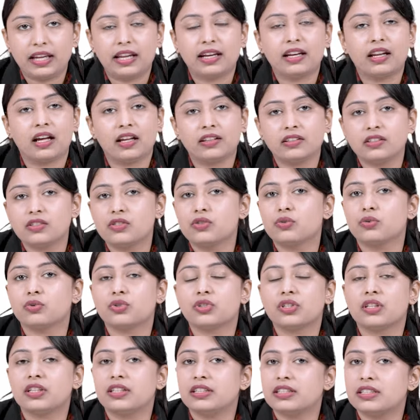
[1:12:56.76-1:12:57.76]
and other
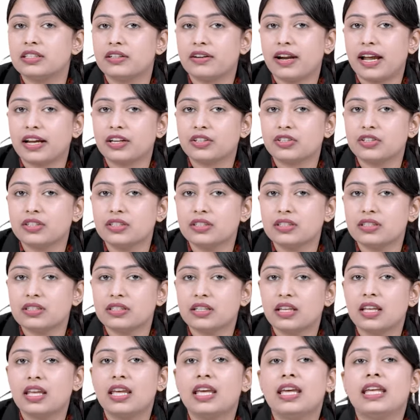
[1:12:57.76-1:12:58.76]
social interactions.
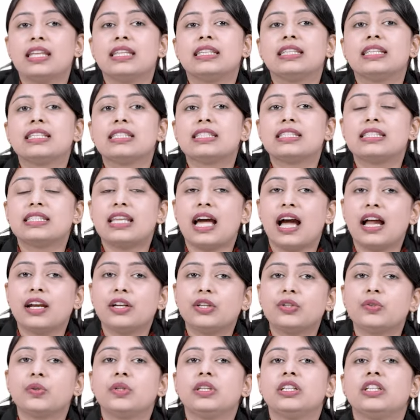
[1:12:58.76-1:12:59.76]
They
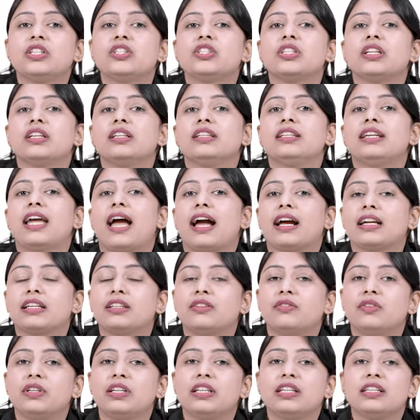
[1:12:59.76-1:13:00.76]
start to initiate the
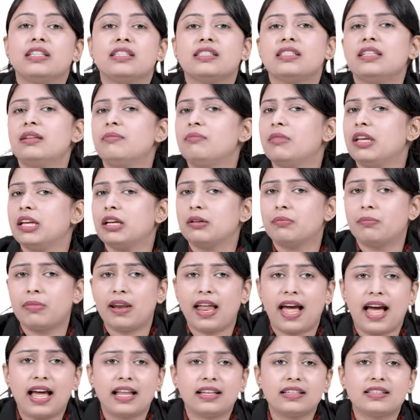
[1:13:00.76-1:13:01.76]
activities, they make
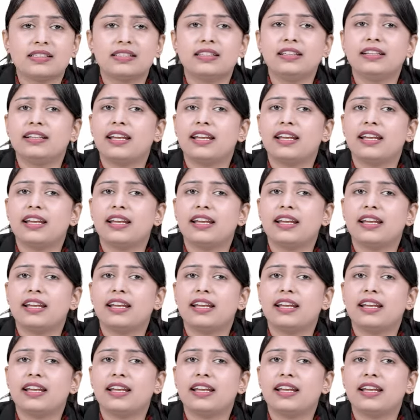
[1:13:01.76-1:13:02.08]
plans, they